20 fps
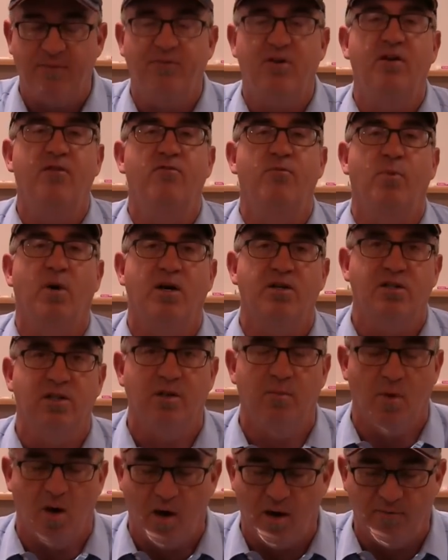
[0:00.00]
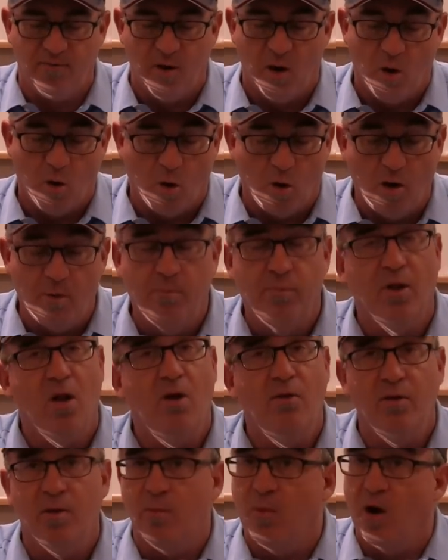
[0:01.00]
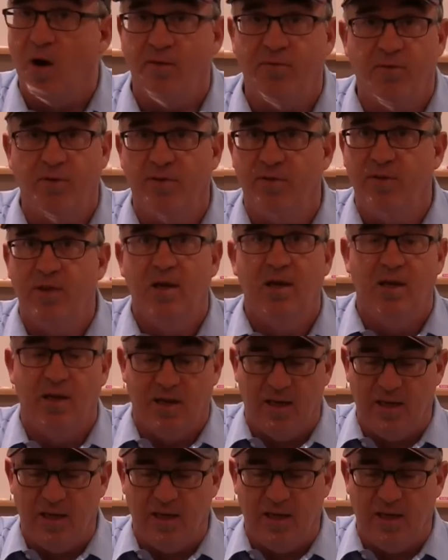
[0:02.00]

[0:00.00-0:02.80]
after you've brushed them off or blown them off with